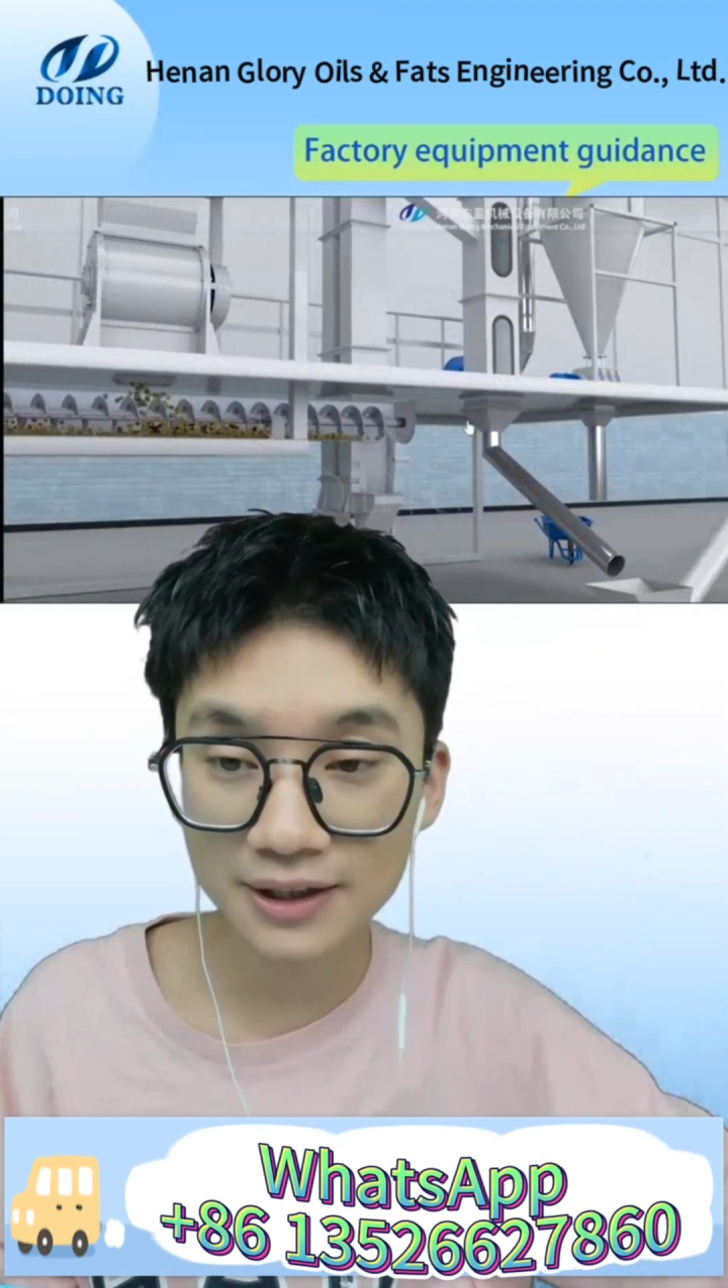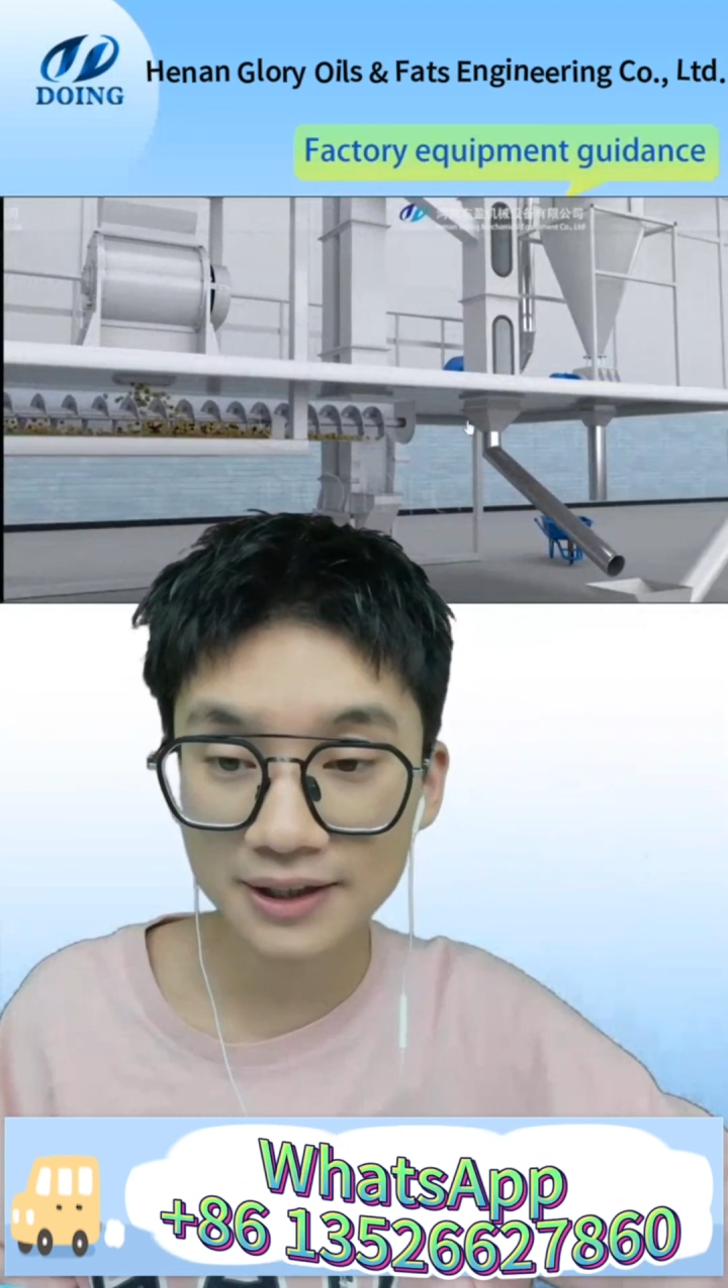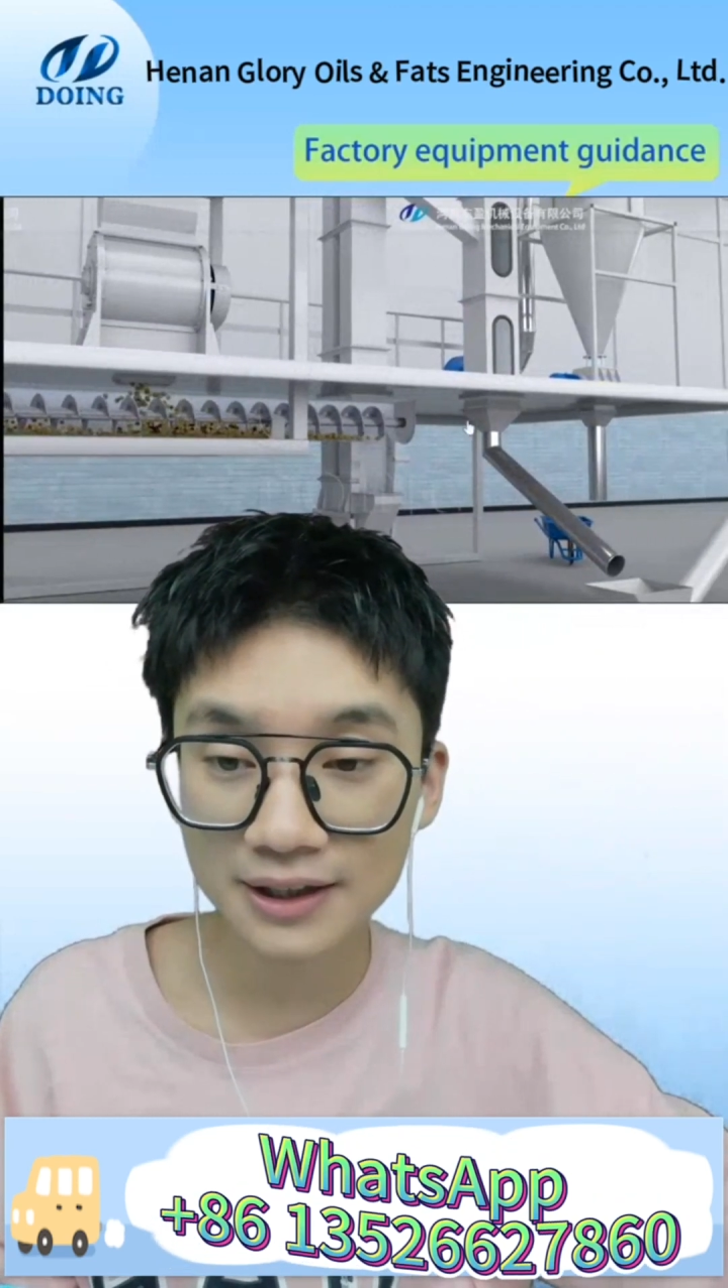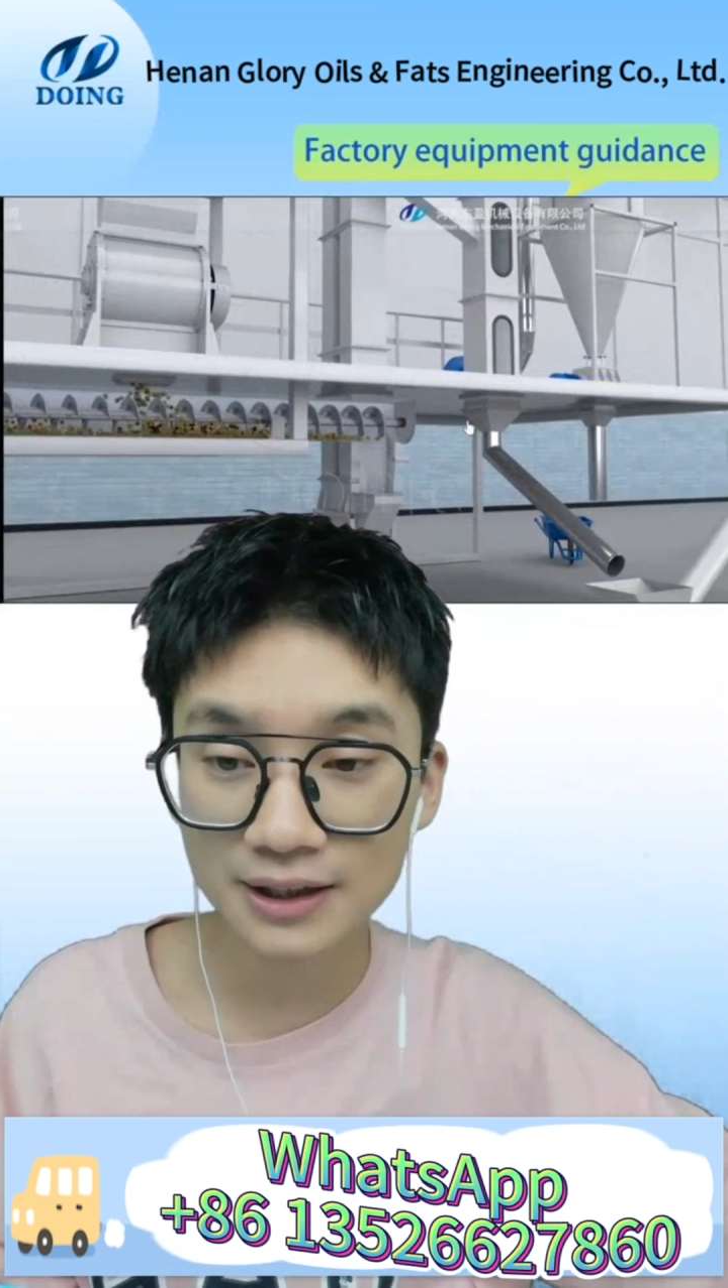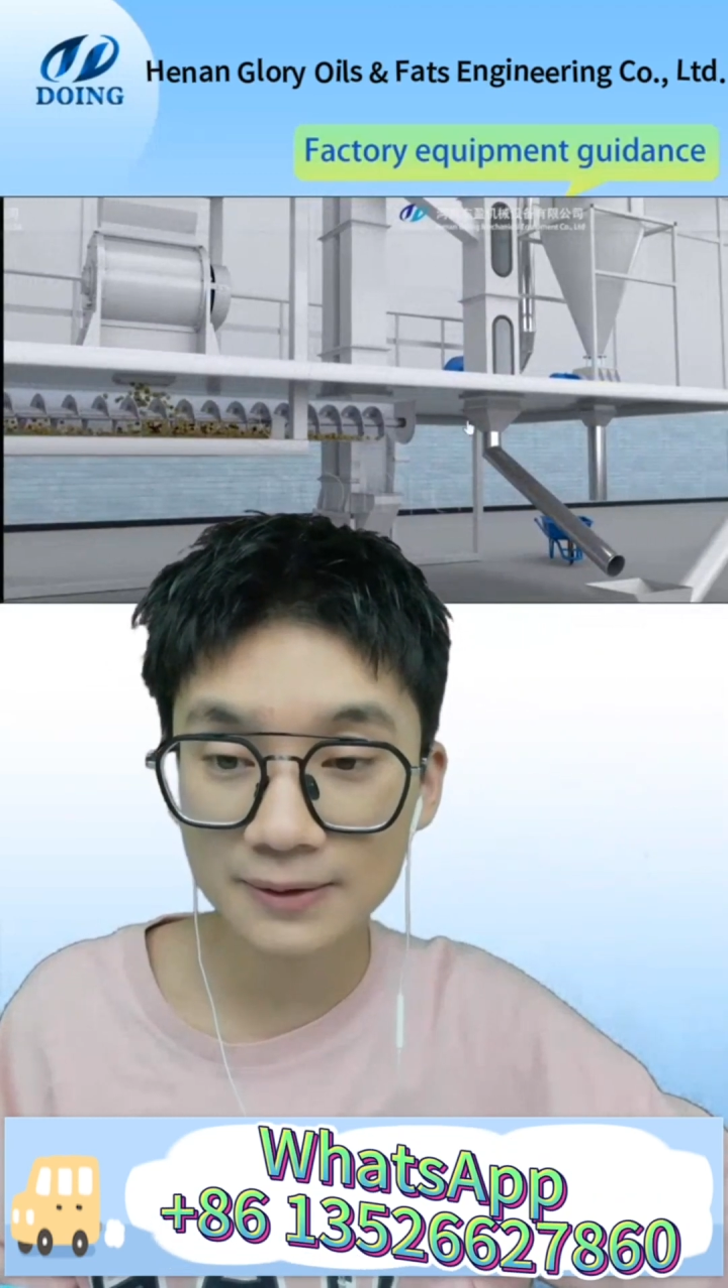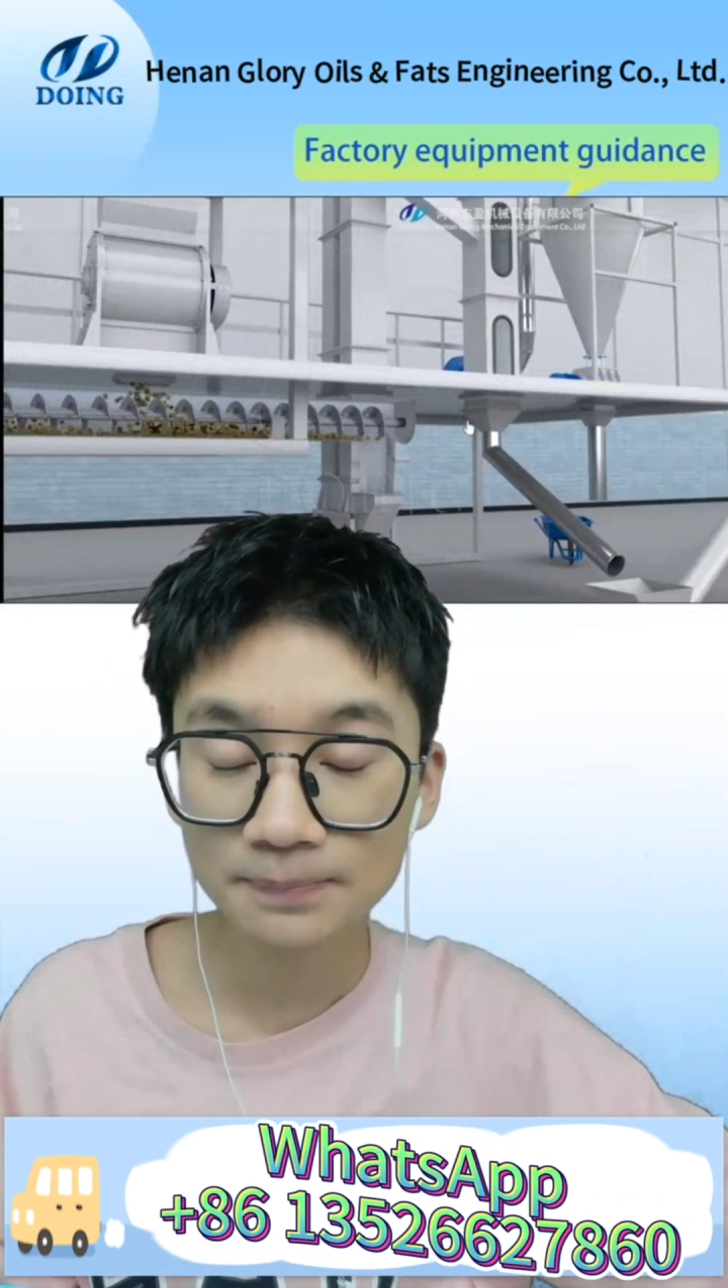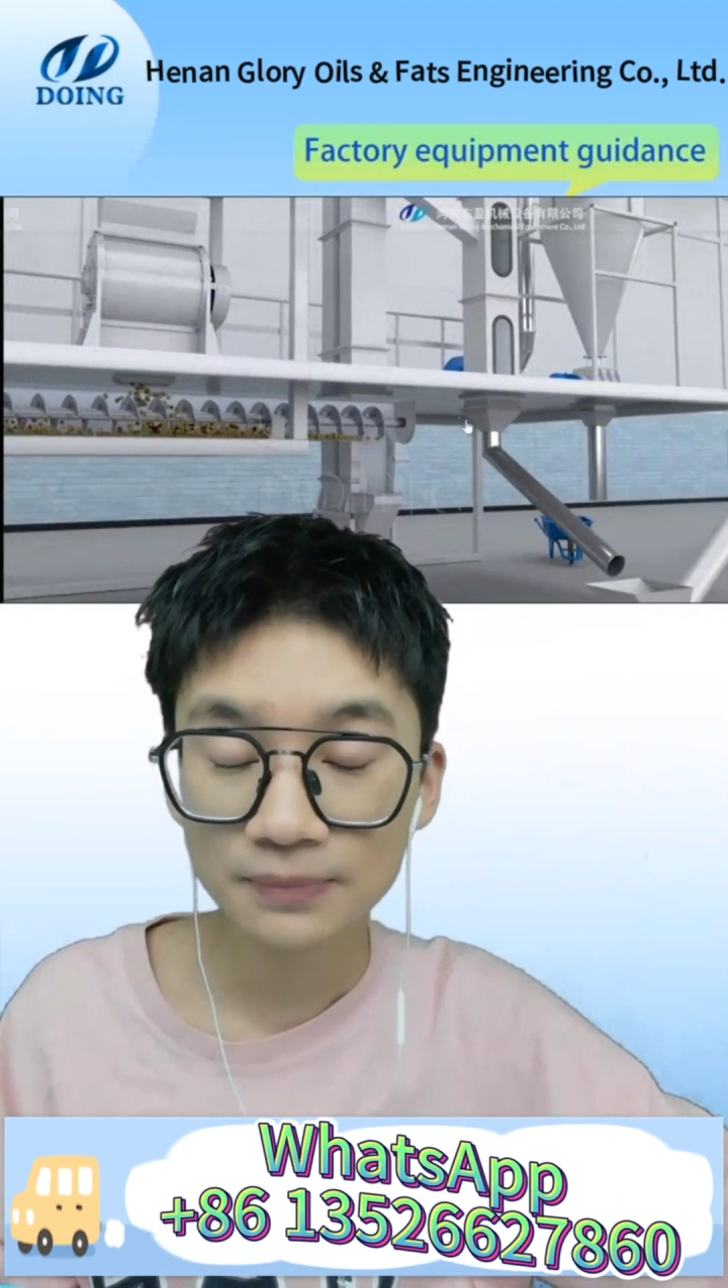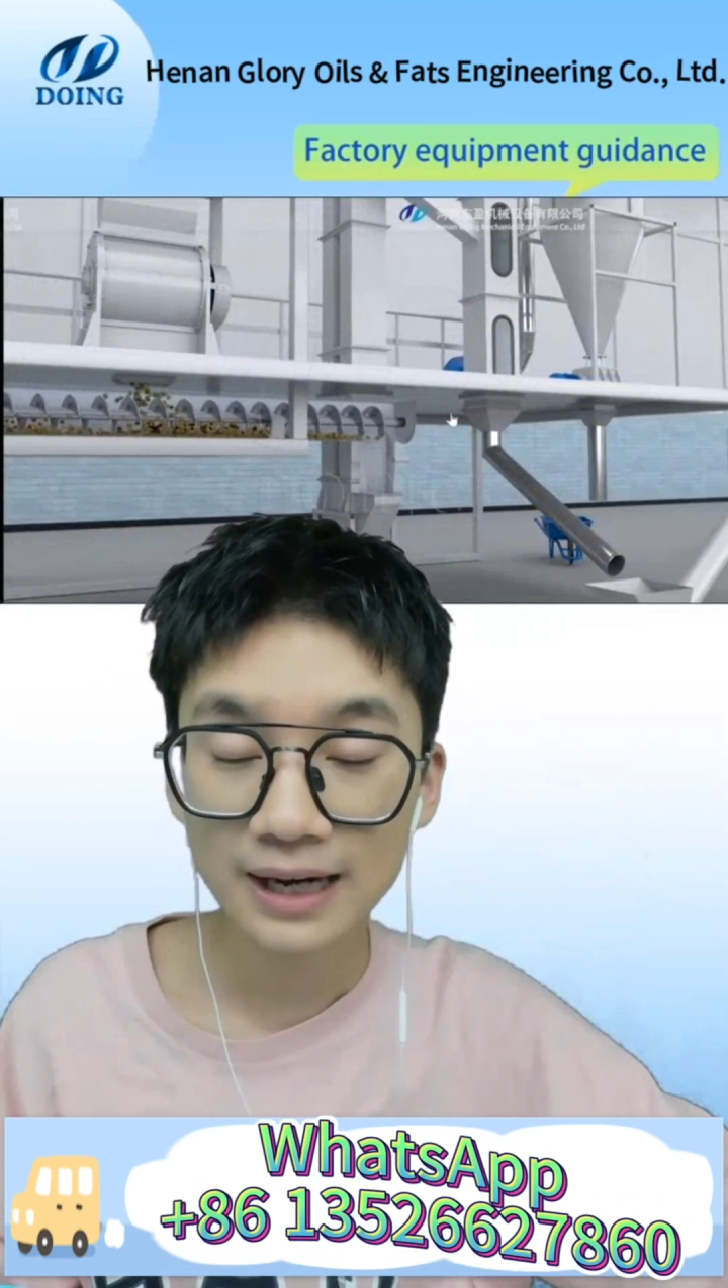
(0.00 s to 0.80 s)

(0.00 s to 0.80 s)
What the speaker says: here.